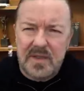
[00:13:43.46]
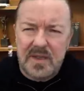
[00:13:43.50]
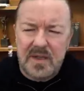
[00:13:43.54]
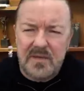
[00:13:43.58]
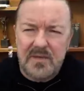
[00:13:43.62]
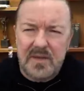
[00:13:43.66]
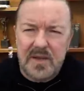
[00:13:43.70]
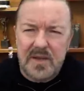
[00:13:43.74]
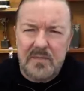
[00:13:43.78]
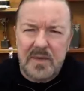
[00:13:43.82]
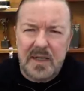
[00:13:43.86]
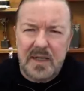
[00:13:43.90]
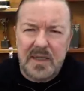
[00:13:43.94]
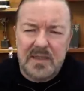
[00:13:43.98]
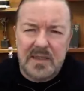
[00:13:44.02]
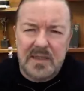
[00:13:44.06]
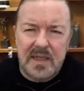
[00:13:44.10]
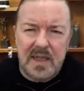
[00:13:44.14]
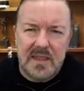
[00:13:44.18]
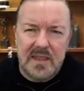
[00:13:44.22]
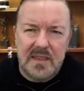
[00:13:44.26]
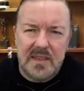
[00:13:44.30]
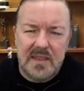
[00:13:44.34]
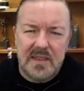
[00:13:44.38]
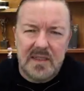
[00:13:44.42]
if that makes
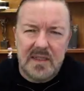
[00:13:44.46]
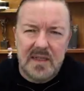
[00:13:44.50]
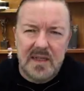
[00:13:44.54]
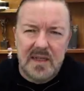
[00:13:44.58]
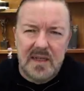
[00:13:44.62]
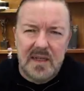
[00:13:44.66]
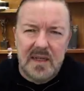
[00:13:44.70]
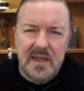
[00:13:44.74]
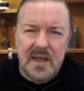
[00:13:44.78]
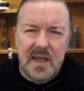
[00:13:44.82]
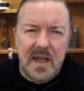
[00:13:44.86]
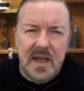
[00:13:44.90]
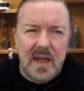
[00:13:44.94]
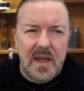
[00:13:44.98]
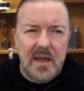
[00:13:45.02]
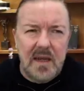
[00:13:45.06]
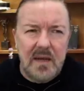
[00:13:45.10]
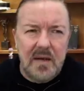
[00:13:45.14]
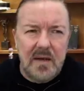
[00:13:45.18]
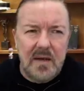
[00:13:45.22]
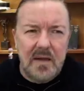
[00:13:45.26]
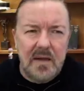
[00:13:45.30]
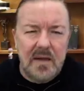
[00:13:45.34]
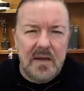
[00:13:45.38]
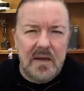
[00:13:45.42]
sense.
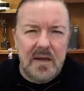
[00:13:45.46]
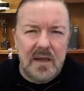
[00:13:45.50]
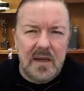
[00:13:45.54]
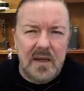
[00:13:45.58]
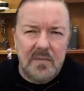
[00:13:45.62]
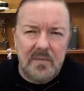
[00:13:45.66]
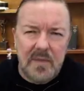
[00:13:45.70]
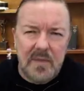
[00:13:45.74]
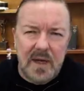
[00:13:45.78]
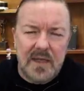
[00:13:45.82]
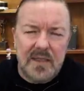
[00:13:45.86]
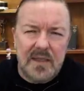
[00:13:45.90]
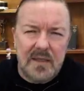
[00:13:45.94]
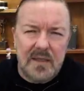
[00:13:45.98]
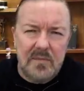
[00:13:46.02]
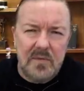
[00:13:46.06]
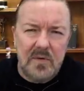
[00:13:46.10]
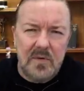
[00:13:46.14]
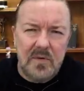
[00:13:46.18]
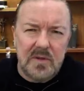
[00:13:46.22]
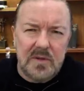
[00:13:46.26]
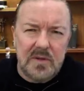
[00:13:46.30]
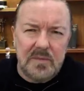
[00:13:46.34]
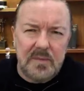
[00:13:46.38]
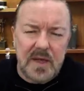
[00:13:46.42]
It makes it
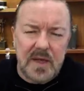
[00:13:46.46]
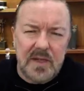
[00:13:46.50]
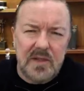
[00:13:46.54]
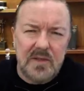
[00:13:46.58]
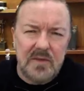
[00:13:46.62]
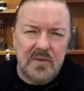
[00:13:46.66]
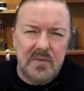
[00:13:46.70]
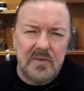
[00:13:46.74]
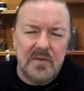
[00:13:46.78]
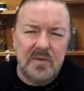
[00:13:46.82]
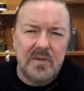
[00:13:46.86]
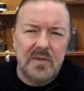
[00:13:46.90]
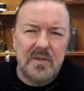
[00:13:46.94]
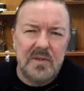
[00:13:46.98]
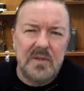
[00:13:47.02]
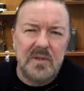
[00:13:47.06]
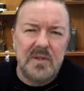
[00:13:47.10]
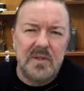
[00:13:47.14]
more special.